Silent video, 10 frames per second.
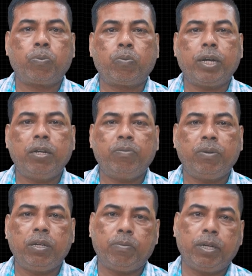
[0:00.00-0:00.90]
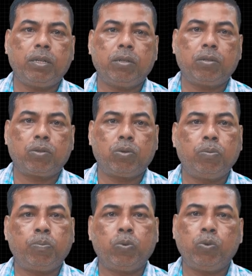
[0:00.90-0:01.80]
provide feedback
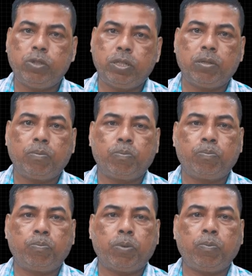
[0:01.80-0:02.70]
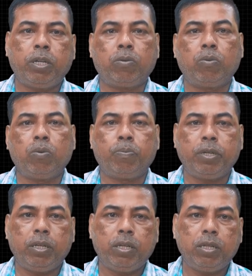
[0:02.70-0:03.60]
through polls, public
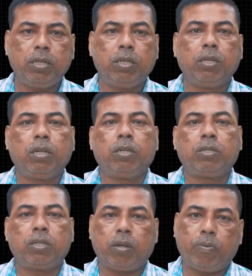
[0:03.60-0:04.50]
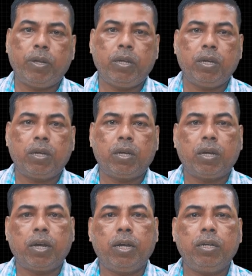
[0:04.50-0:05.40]
opinion, survey,
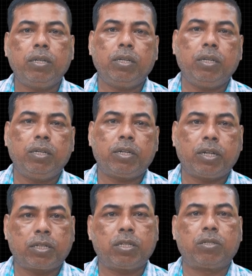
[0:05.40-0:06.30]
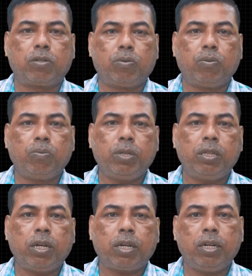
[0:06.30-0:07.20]
and interactions
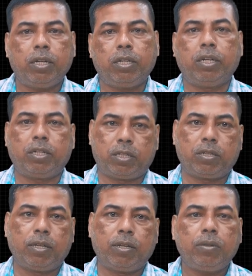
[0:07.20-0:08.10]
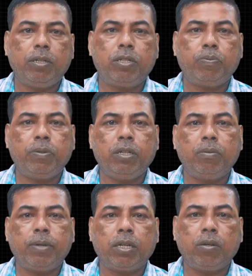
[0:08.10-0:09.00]
with the candidates. These
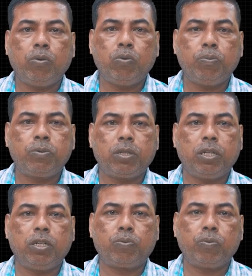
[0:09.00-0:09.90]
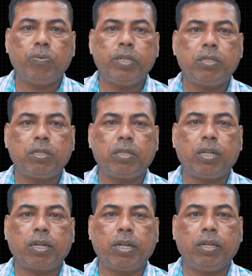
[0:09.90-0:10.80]
feedback loops influence
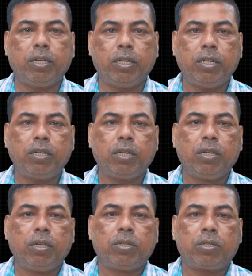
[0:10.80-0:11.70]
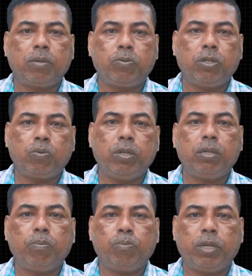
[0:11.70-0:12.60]
the candidate
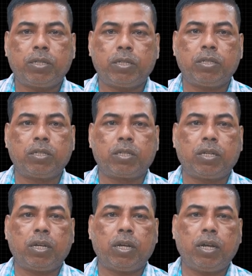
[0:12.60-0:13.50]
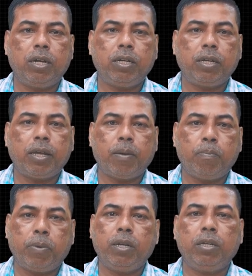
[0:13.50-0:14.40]
subsequent messages and
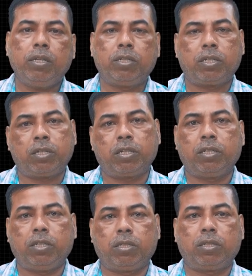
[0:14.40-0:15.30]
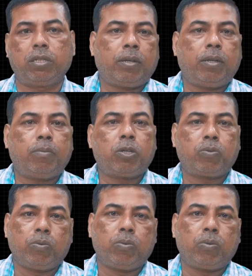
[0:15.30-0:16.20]
campaign strategies. Number
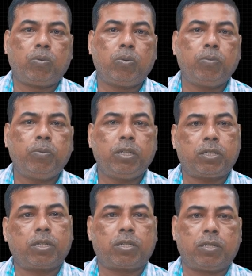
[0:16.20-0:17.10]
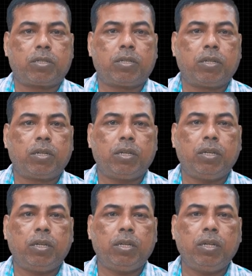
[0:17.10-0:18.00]
2. Group discussions.
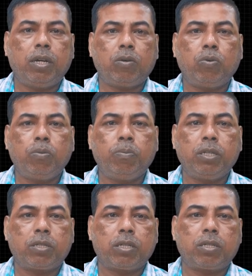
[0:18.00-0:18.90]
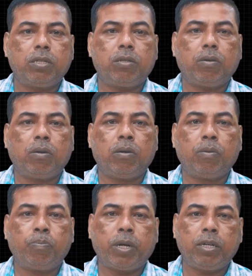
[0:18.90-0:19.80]
In a group discussions,
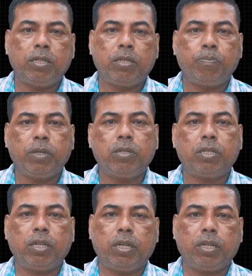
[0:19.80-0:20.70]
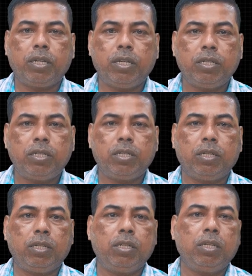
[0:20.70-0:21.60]
participants engage
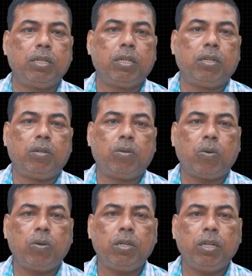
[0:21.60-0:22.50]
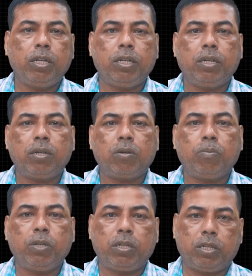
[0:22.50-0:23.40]
in non-linear
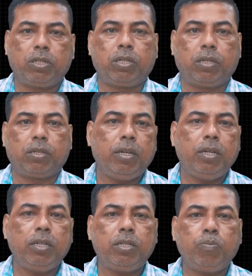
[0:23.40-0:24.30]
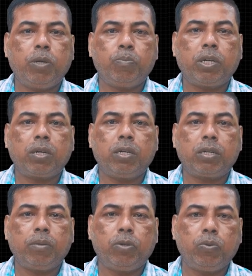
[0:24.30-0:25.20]
communication. Each member
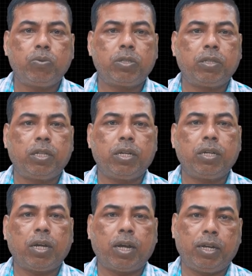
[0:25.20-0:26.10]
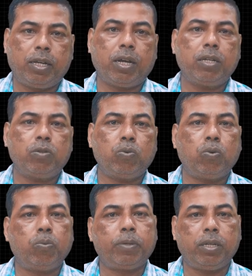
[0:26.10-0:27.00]
contributes their ideas,
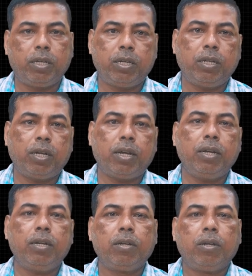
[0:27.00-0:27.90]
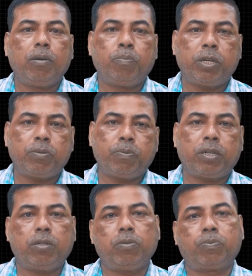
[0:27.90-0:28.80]
opinion, and
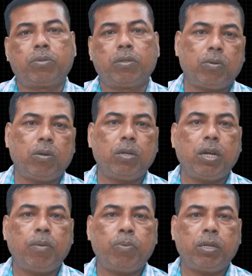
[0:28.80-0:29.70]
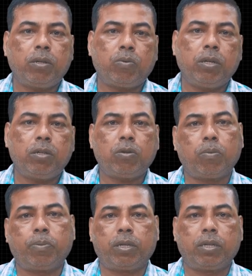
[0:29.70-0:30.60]
perspectives on a particular
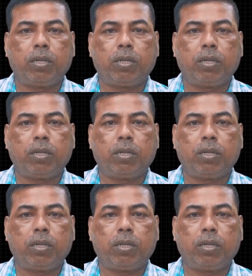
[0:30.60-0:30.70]
topic.